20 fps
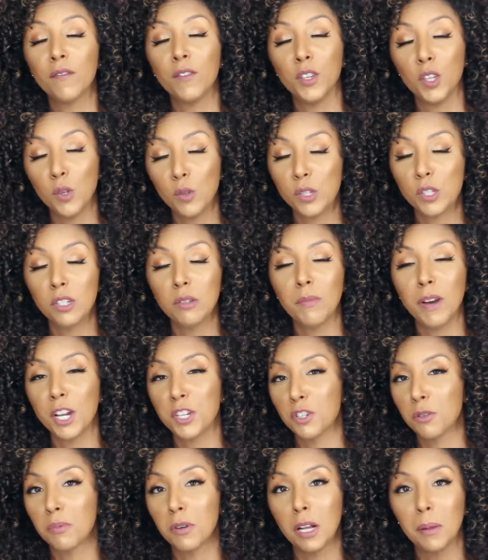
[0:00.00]
If you use too
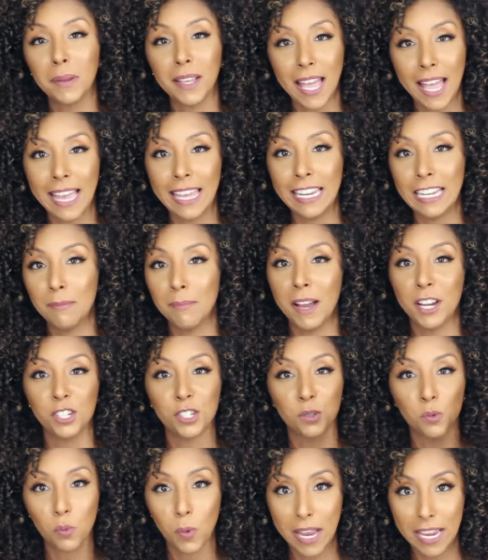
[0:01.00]
much, you'll probably hate it. It might
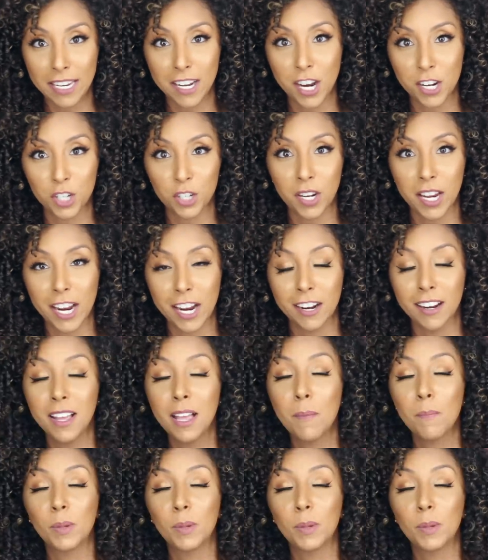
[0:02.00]
just weigh down your hair.